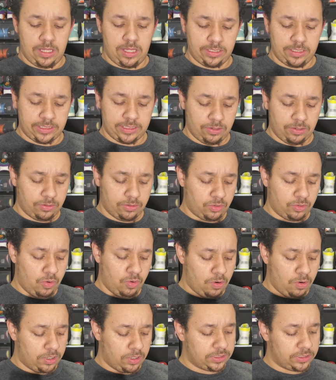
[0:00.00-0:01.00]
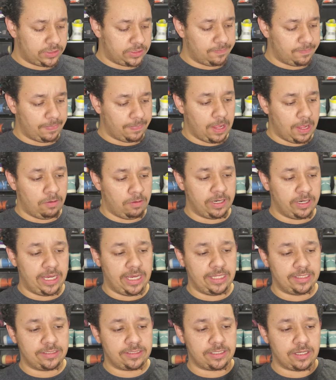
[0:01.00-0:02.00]
So, of course, on the
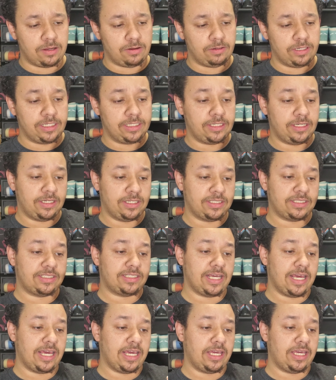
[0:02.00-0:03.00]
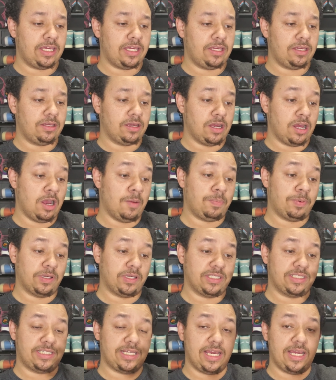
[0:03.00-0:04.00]
insole, it does say upper
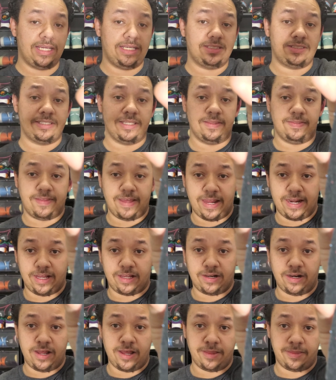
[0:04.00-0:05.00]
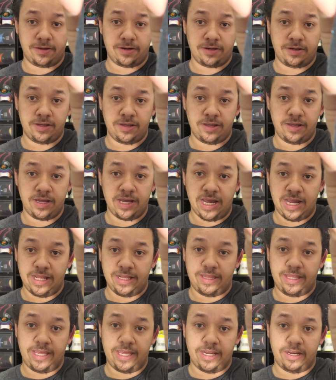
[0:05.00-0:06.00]
contains synthetic leather.
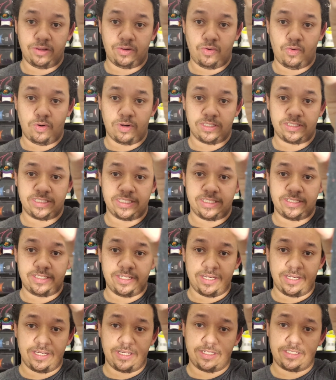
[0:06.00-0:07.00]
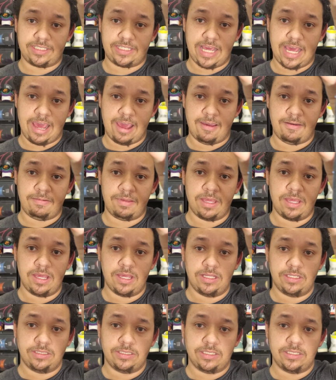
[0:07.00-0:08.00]
And then, of course, it does have
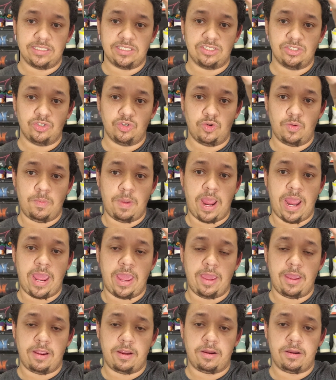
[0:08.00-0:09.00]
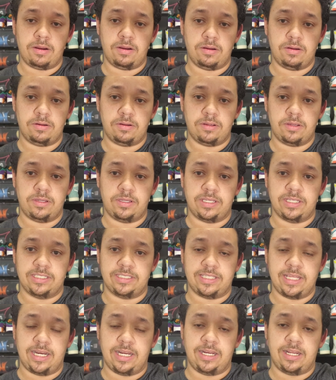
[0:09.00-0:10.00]
the Zoom Air
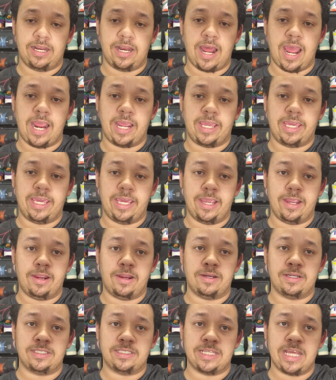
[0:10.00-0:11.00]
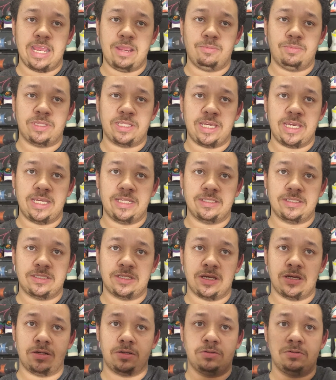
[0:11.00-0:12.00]
instead of the Nike Air. The same with the
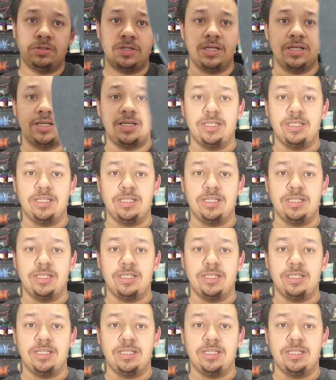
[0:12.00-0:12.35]
insole.